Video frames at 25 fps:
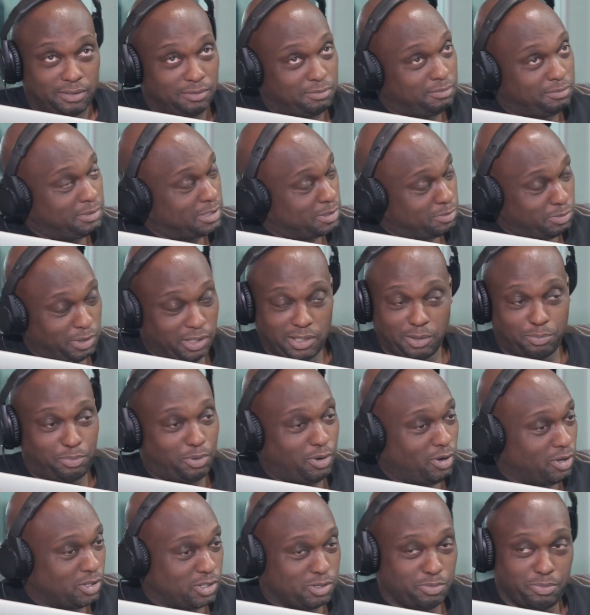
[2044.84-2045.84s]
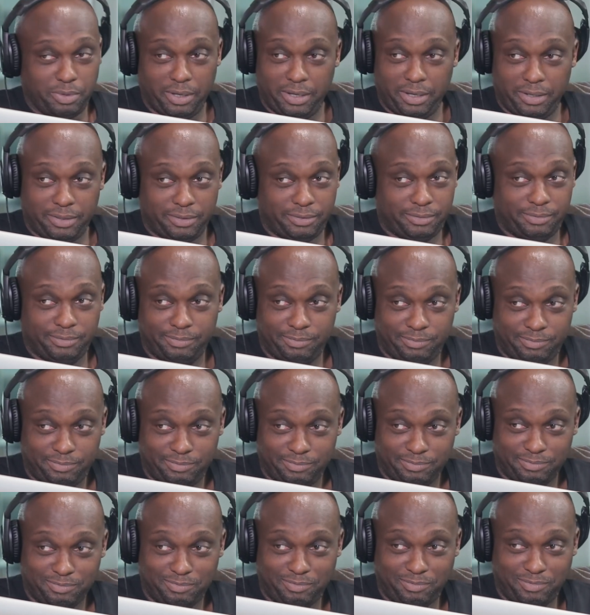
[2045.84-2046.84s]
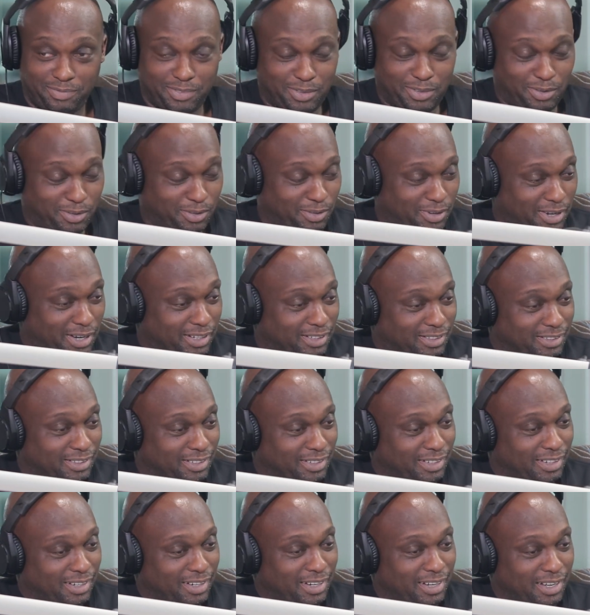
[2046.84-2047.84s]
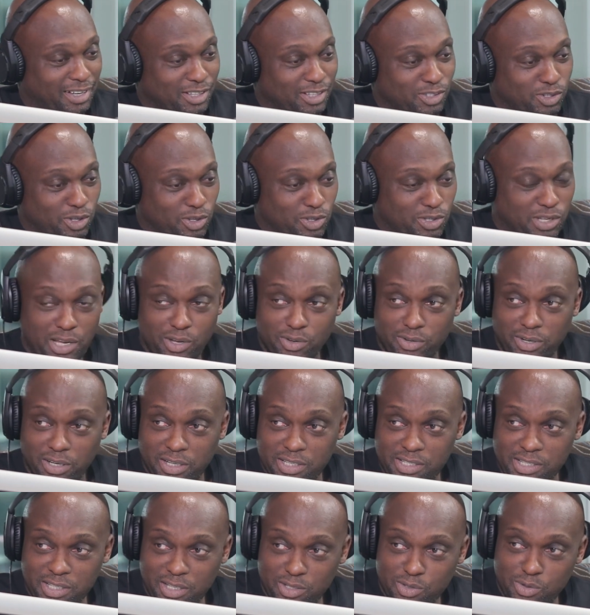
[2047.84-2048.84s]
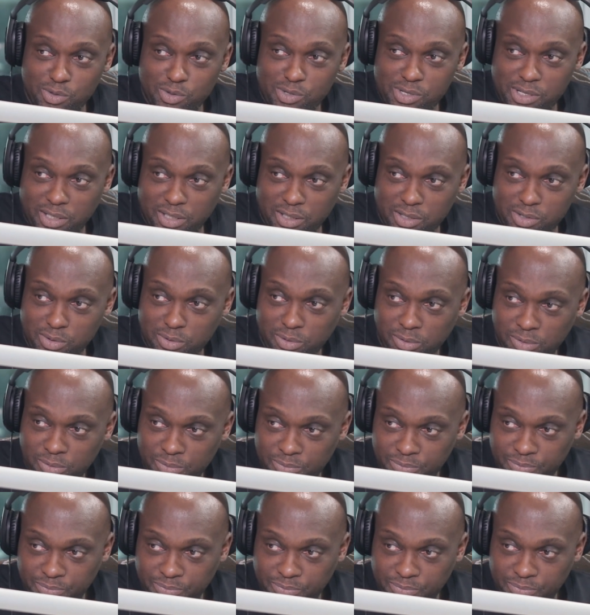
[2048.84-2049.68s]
must make the pots, man. All right. So you say you're releasing a new single soon?